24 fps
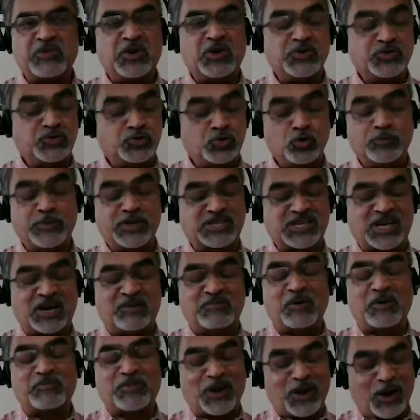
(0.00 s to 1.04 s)
Zoom has
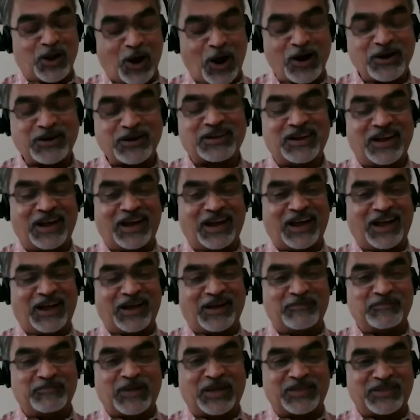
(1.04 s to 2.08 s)
come up a lot.
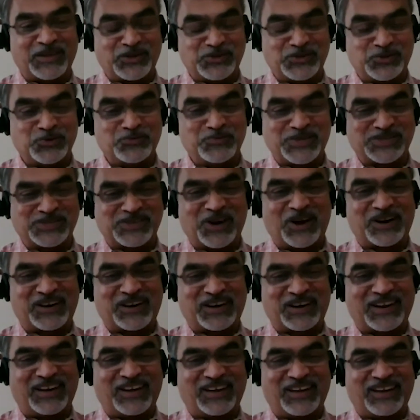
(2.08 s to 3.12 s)
I think Zoom has got
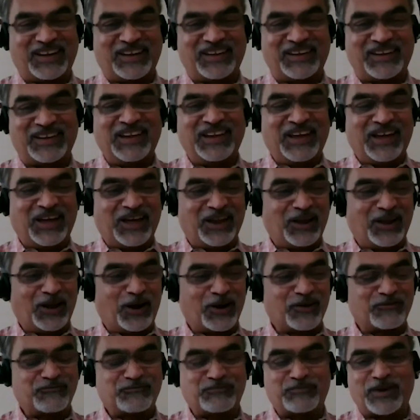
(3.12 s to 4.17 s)
a lot
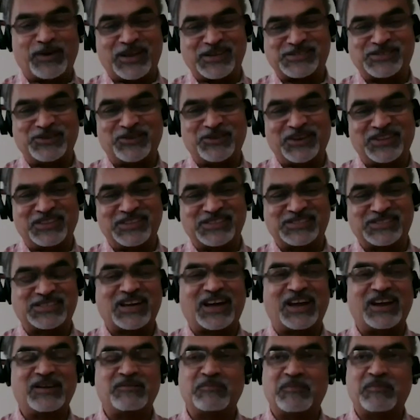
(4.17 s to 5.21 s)
of press during this
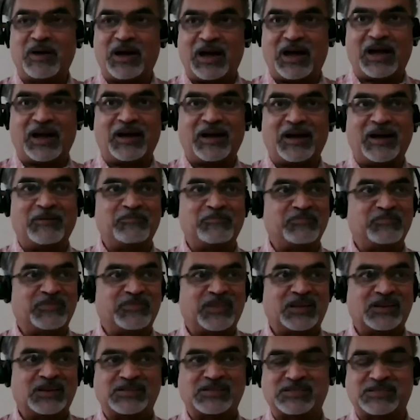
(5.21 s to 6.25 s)
time.
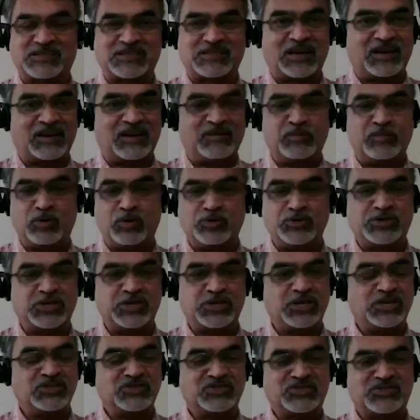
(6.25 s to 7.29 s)
There's Blue
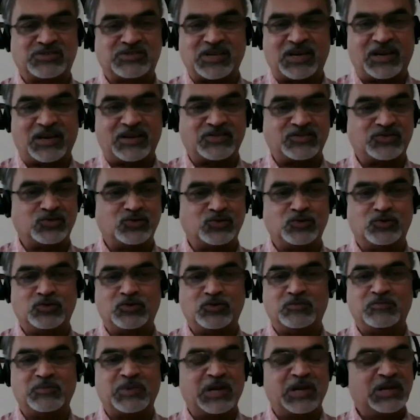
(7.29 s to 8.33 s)
Jeans,
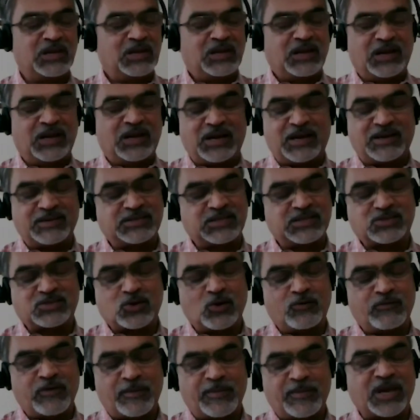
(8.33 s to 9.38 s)
Zoom,
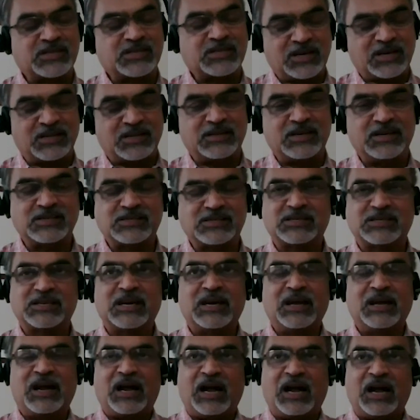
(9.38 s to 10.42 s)
Cisco WebEx, and others.
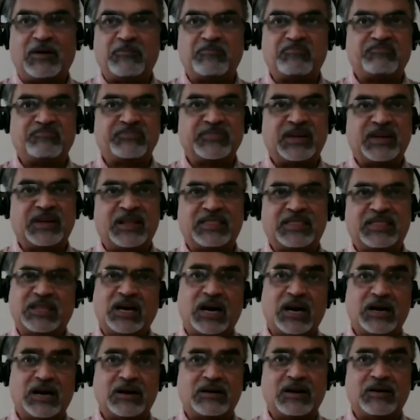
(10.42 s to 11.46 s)
And
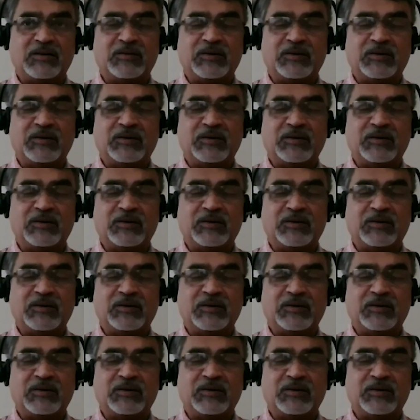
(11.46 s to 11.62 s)
third,